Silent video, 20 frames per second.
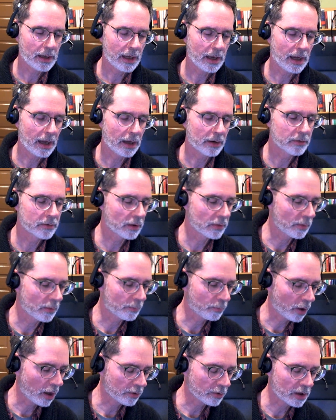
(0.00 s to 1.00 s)
And the
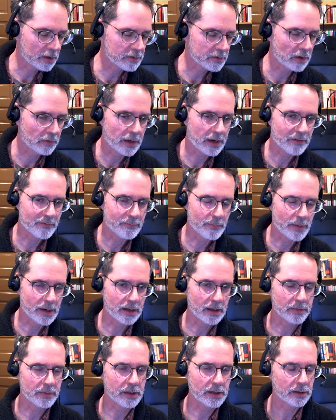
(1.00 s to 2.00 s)
progress that they have
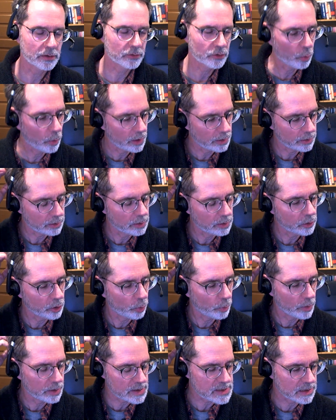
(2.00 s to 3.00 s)
made, I think, is
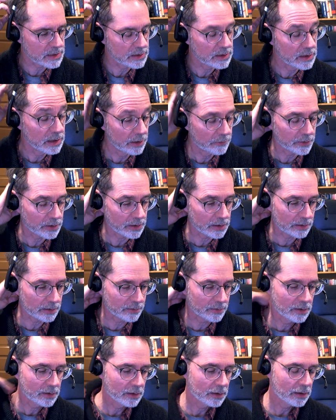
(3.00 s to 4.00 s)
quite
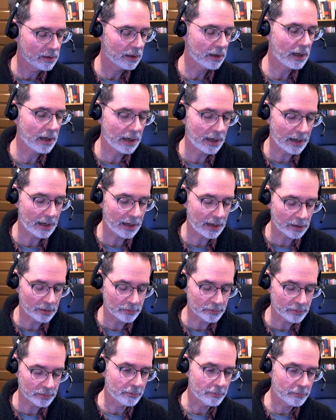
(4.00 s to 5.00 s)
significant.
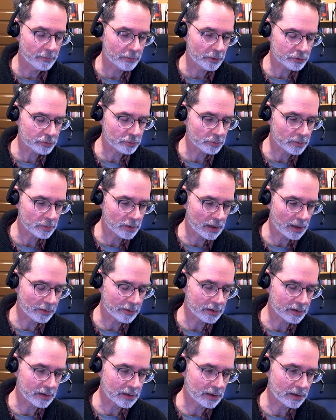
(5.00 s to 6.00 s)
And virtual
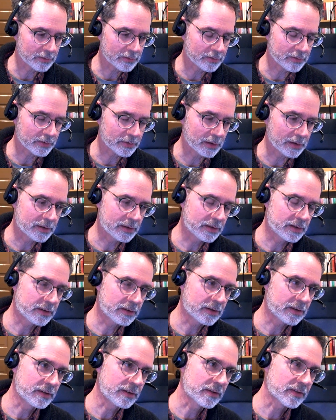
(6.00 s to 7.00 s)
reality is
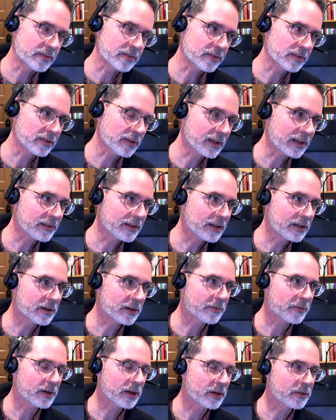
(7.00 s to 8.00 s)
slightly
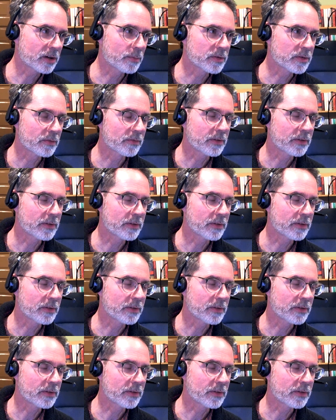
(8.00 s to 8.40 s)
different in terms of,